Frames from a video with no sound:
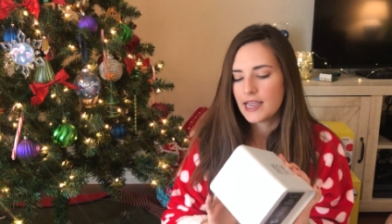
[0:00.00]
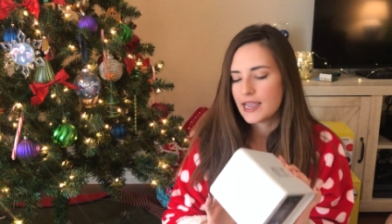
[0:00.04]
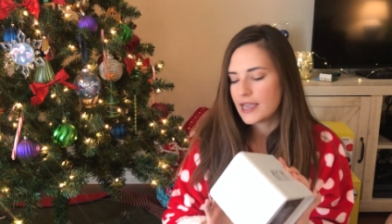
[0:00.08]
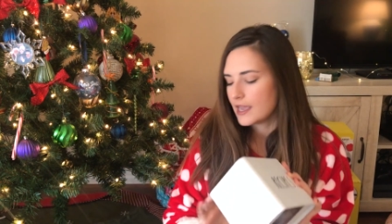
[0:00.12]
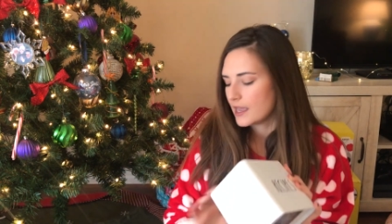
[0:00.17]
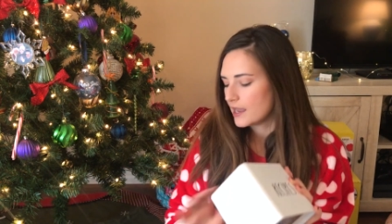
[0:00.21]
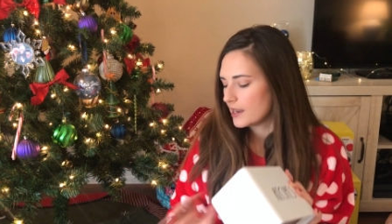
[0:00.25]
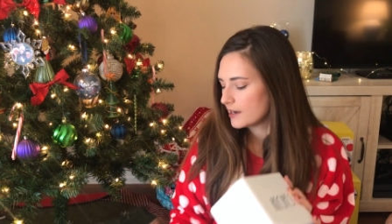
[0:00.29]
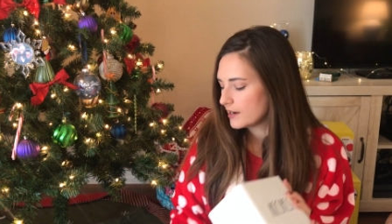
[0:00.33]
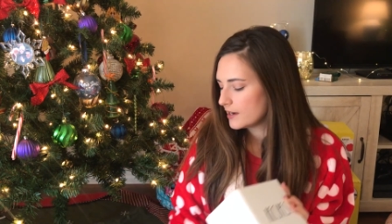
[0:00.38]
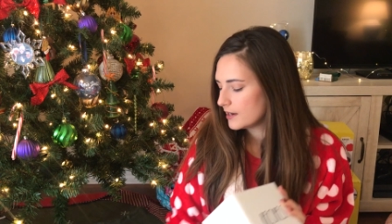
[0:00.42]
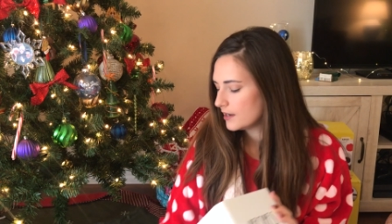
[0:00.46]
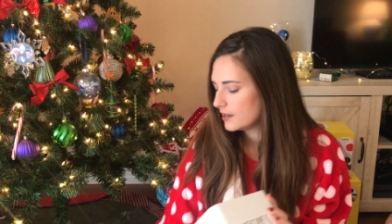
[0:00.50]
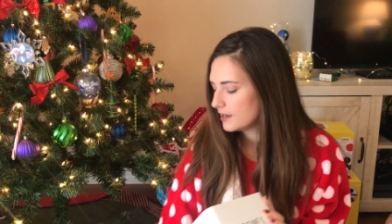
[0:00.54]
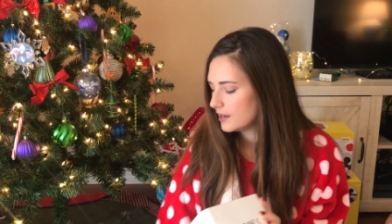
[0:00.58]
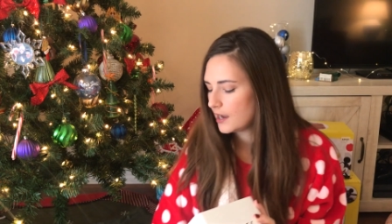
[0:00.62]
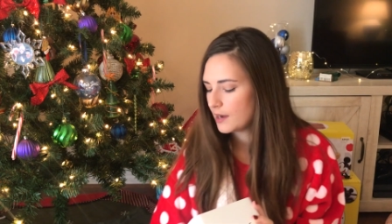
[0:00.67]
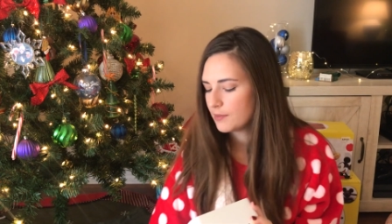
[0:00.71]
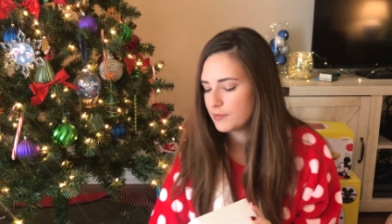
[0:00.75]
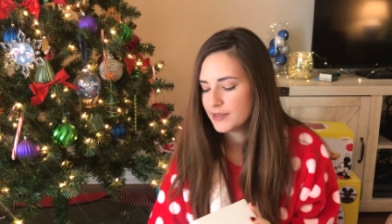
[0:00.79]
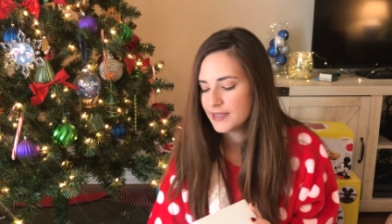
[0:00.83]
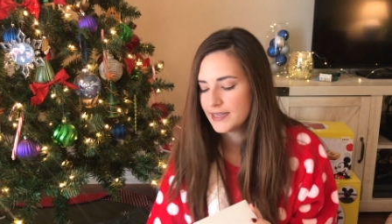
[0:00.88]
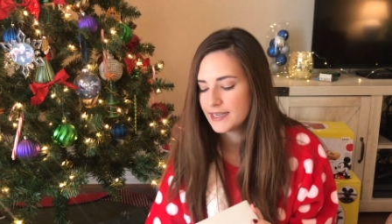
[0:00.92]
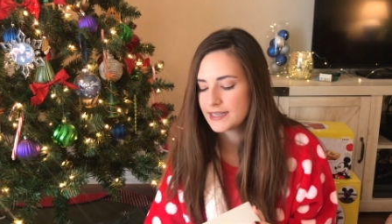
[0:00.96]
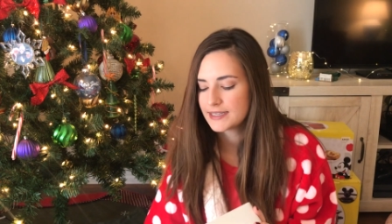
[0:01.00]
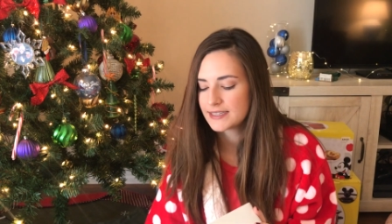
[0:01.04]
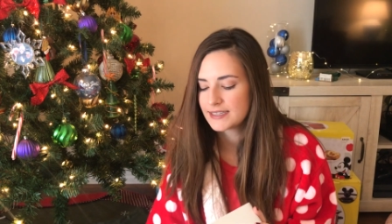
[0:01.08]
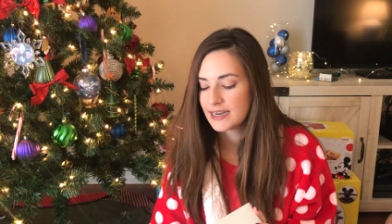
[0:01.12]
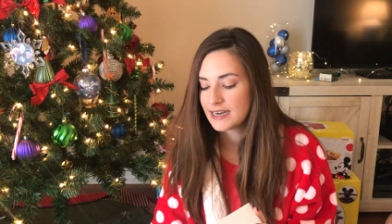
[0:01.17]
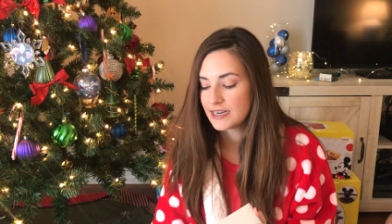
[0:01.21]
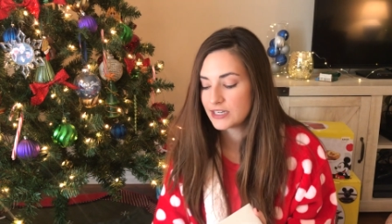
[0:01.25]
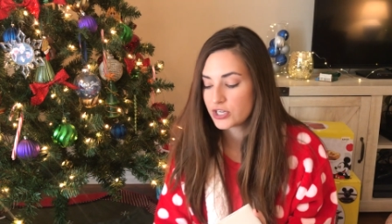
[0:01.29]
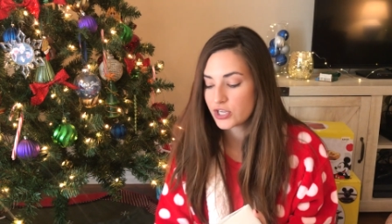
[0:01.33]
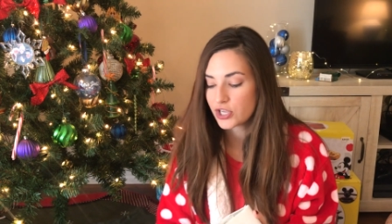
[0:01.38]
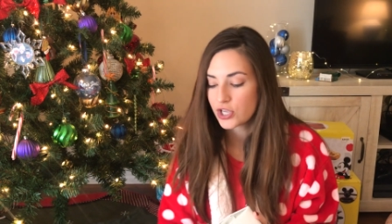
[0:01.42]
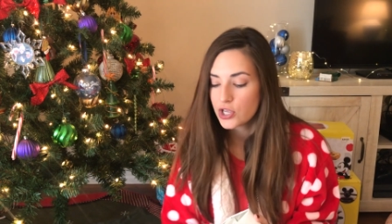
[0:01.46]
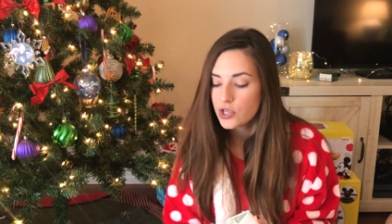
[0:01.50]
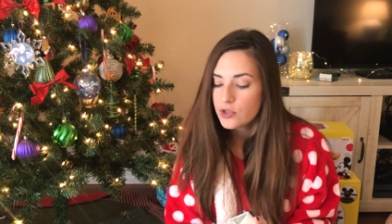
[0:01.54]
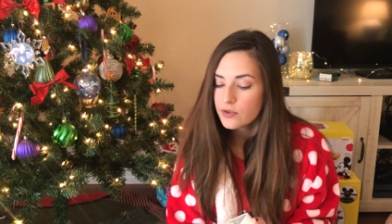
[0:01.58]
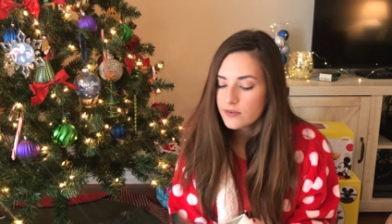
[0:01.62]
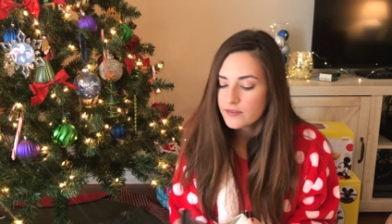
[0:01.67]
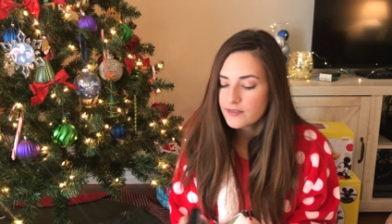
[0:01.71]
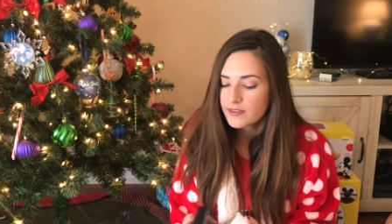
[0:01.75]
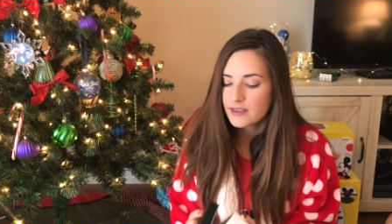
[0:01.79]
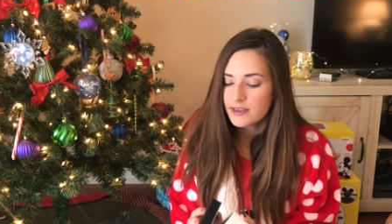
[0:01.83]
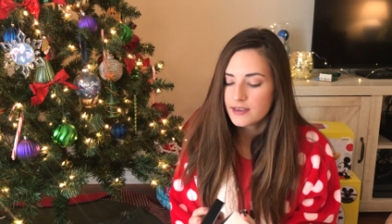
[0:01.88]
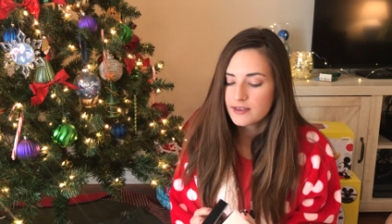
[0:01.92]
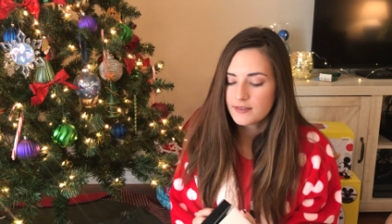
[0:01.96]
and I'm really excited to
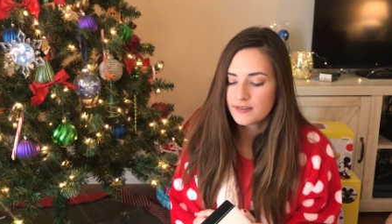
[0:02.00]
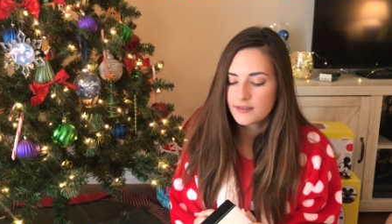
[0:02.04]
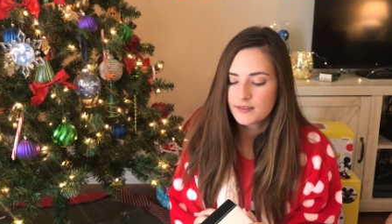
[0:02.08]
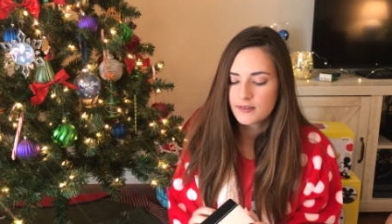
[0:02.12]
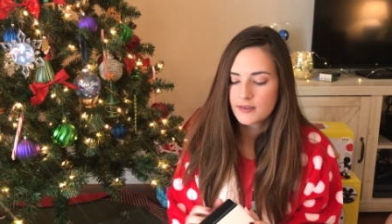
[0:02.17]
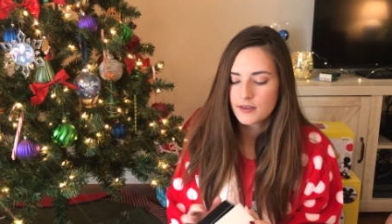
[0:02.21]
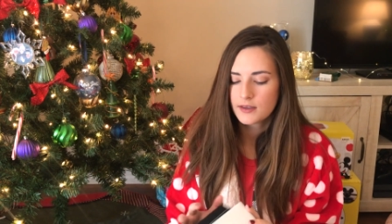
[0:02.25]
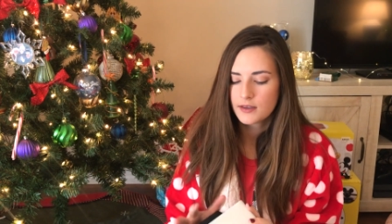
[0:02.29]
use this.